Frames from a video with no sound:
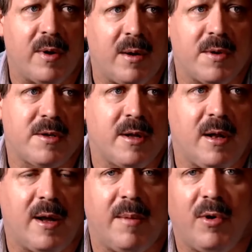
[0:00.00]
And when I wasn't in
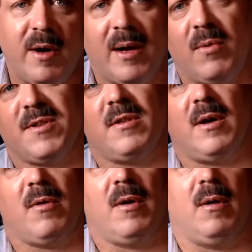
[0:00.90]
the library, I wasn't
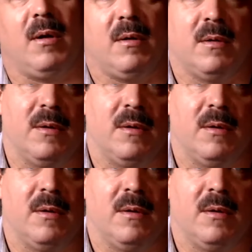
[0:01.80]
there at all.